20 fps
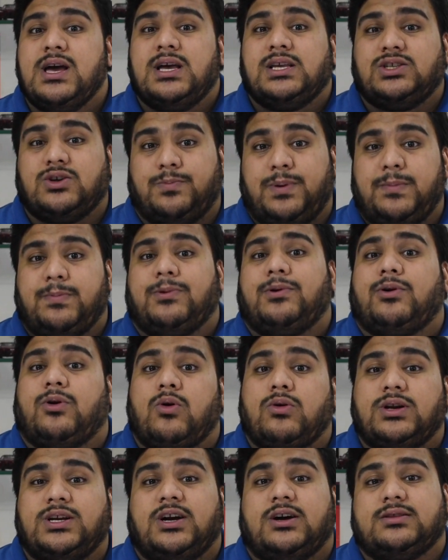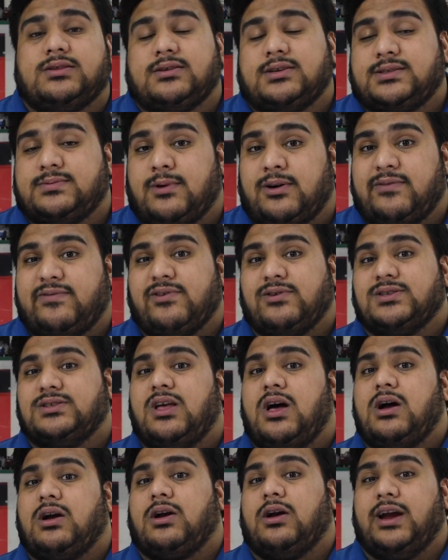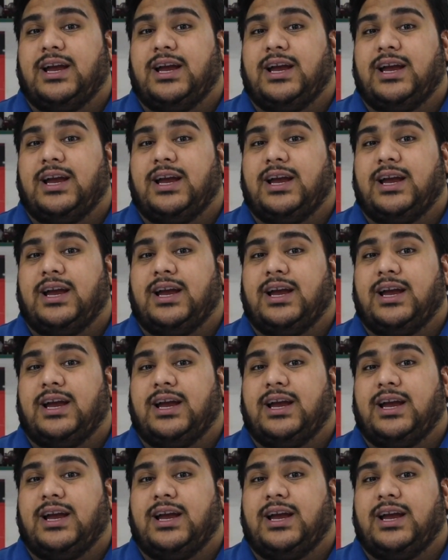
So people are holding on to their smartphones longer.